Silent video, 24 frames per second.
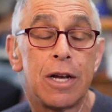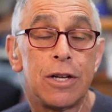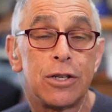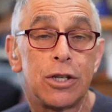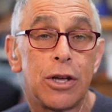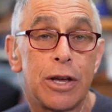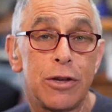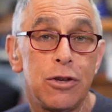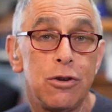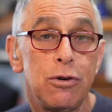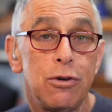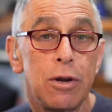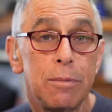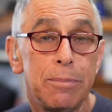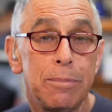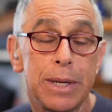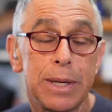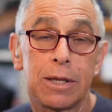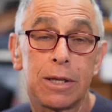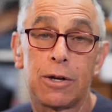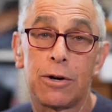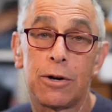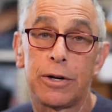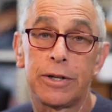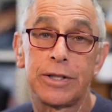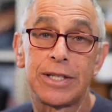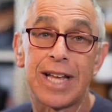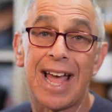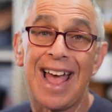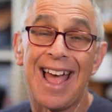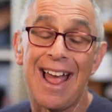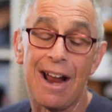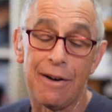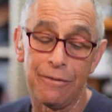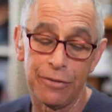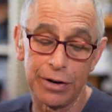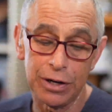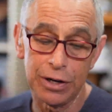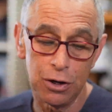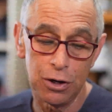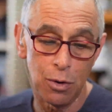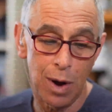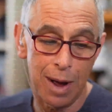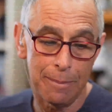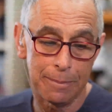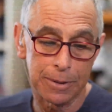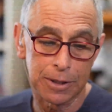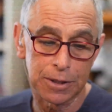so that you can be alerted to every new
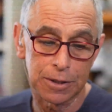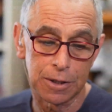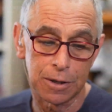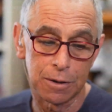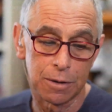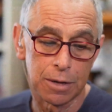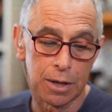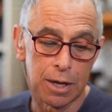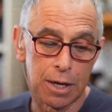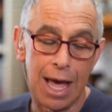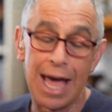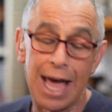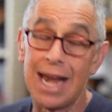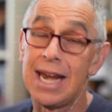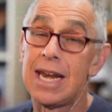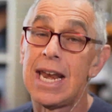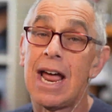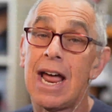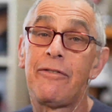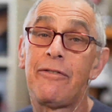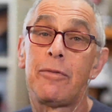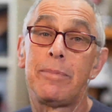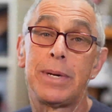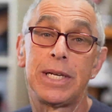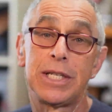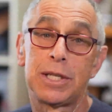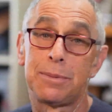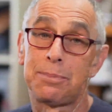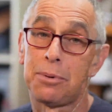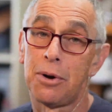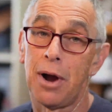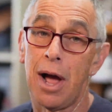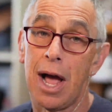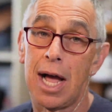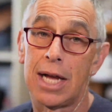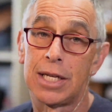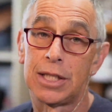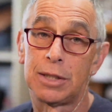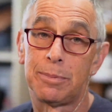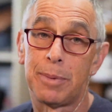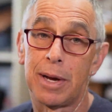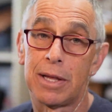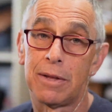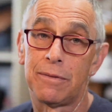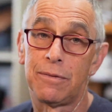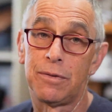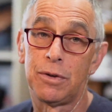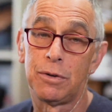episode and never be surprised by
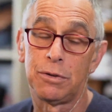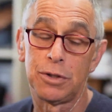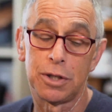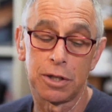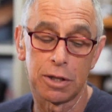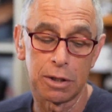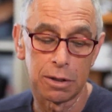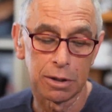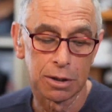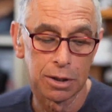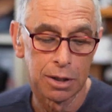the future.